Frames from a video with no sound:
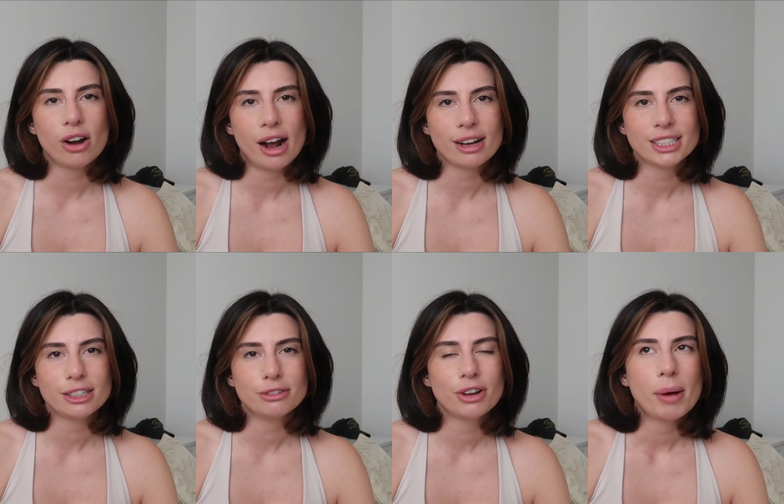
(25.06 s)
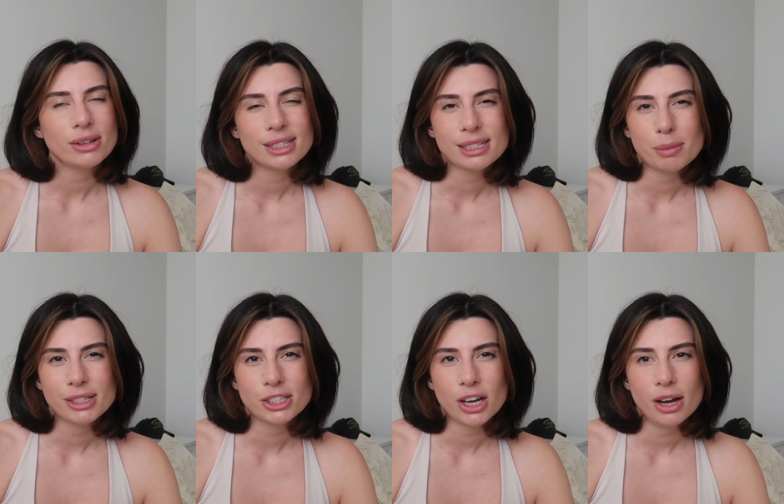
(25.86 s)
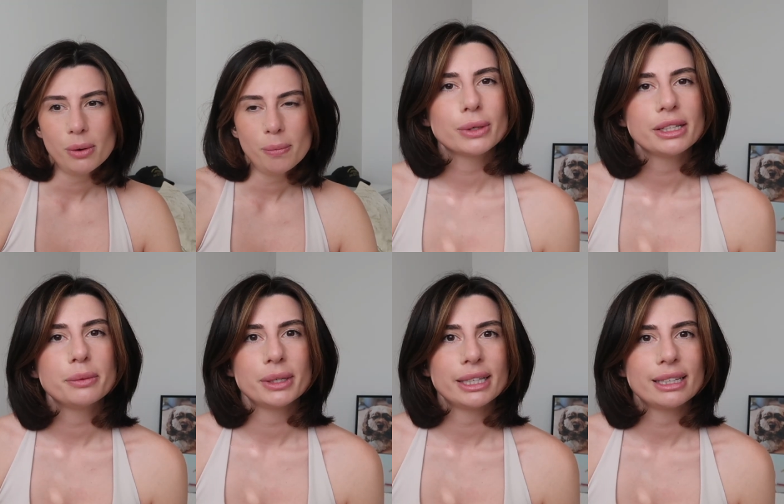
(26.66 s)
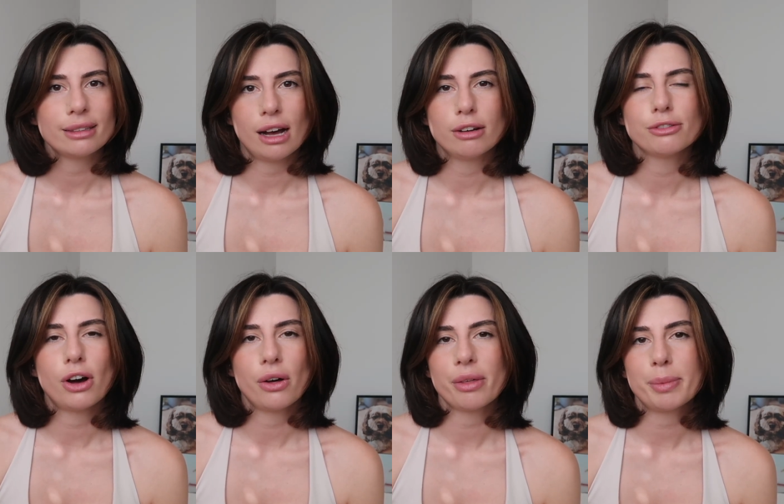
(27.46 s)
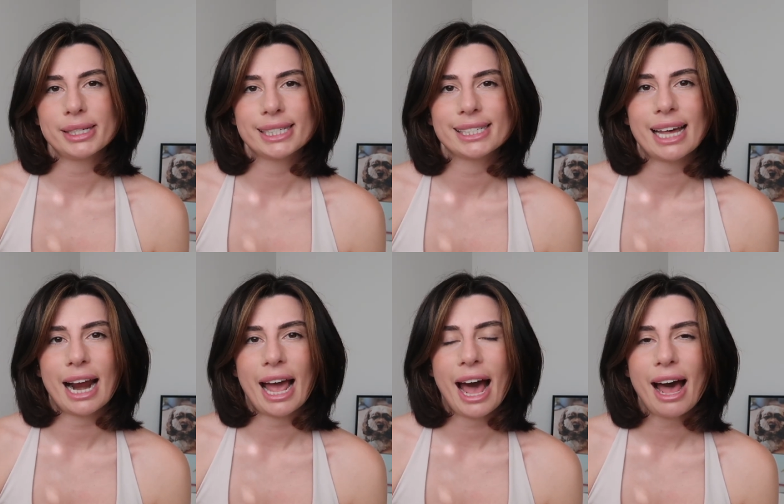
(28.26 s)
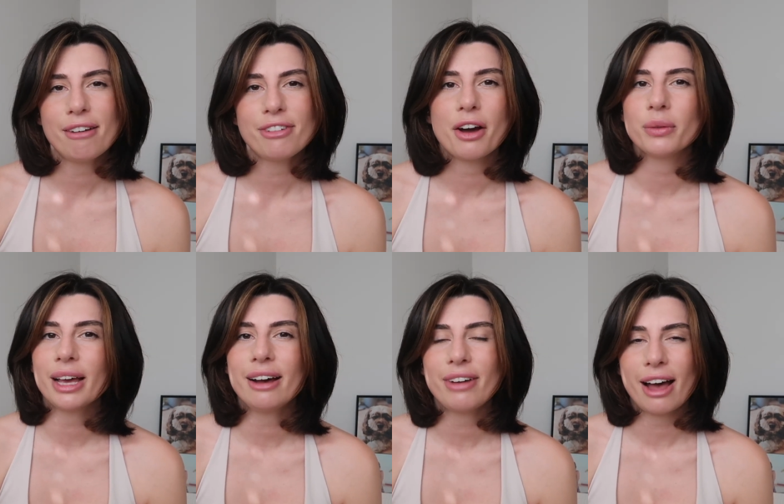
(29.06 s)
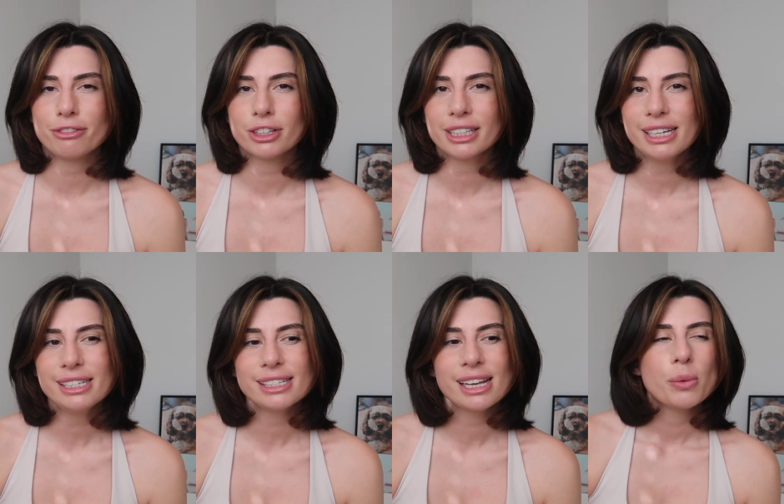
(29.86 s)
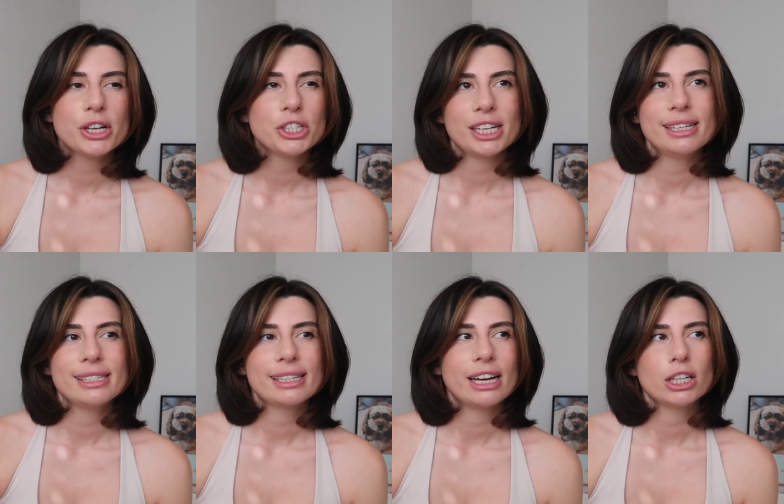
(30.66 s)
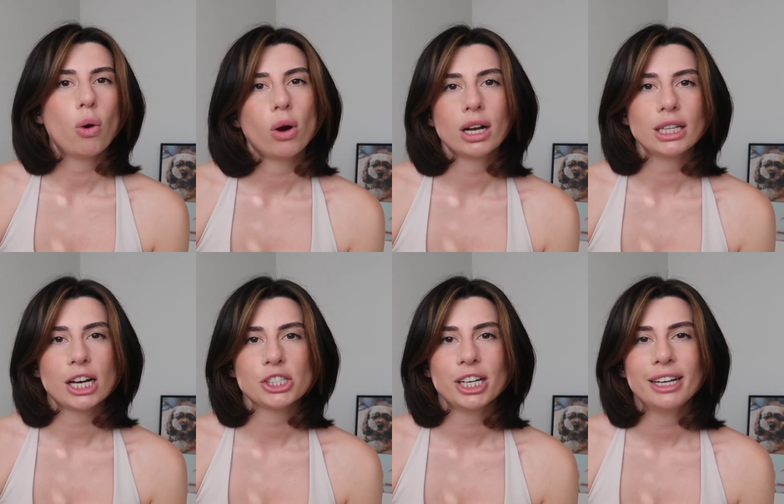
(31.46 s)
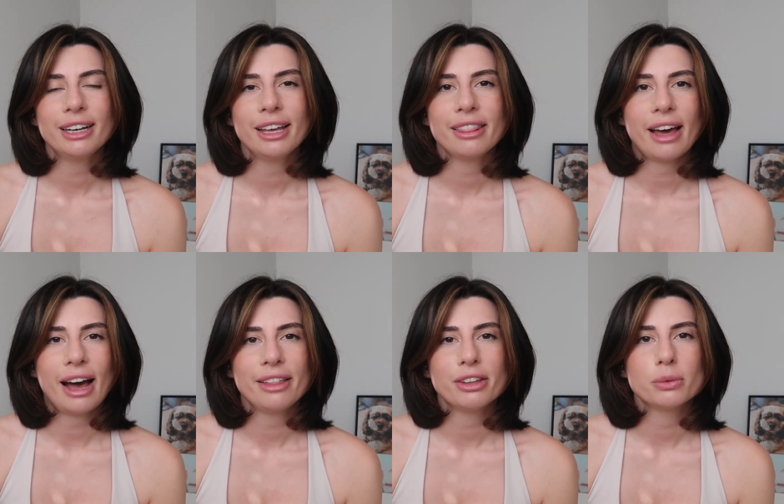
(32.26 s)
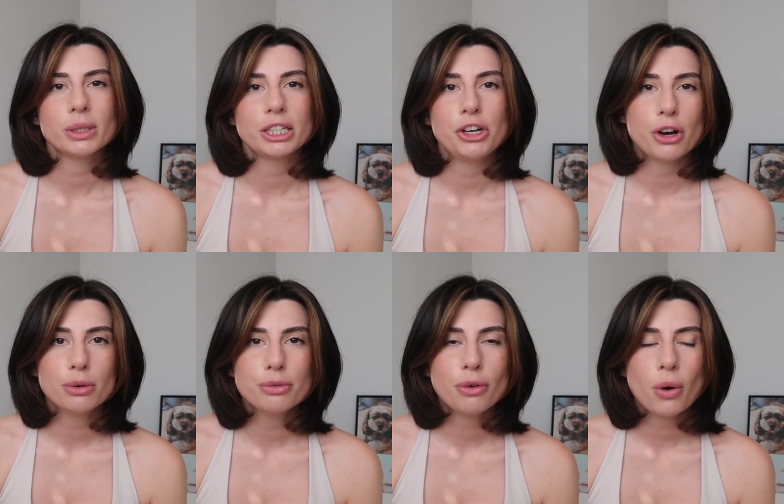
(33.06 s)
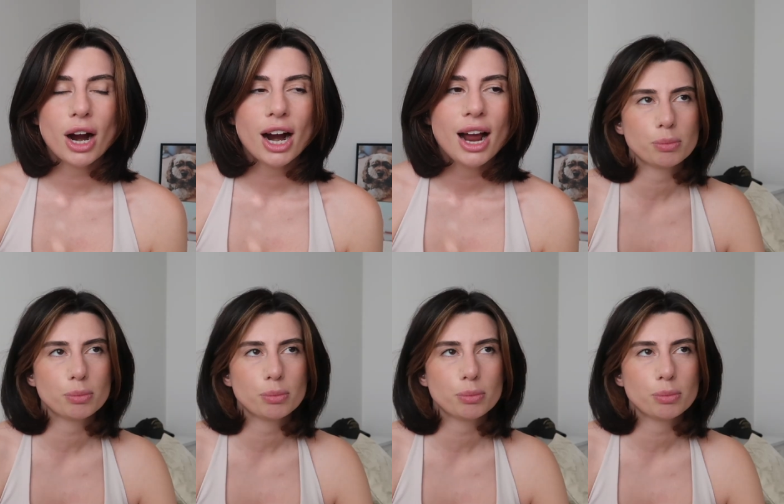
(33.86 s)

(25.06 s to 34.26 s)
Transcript: Oner Active about 6 months ago. Really love all the pieces that I have. I only have Effortless, which is their core collection that they're really known for.